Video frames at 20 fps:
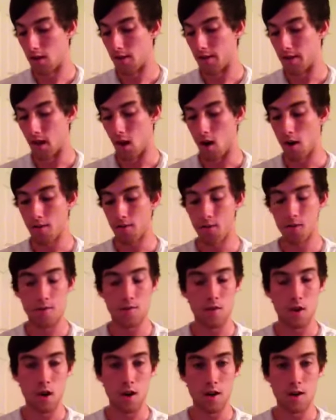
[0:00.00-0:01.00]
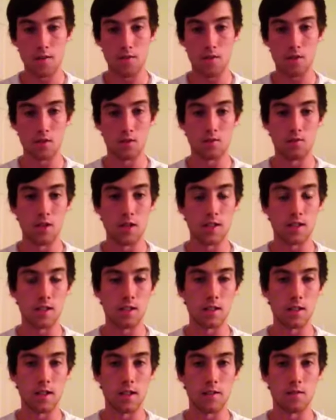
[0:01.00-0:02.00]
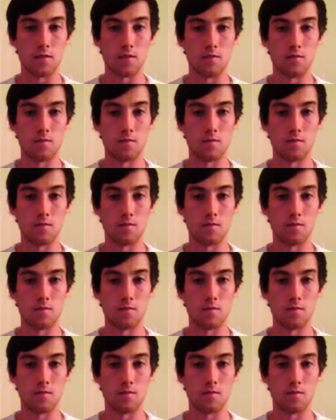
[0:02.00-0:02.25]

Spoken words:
The iPhone 5, recently